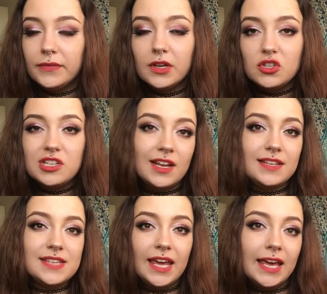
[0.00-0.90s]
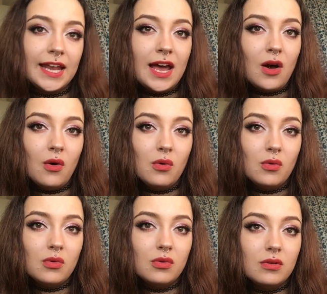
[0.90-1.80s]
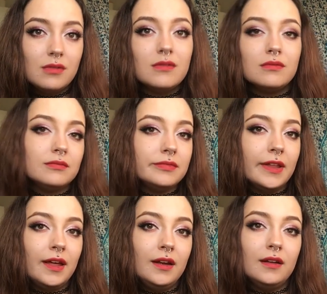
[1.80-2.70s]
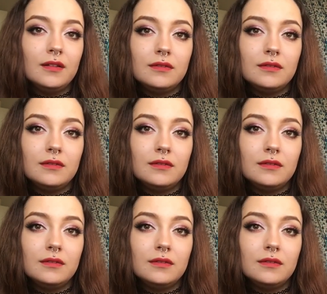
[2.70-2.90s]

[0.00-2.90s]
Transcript: should I take it out, then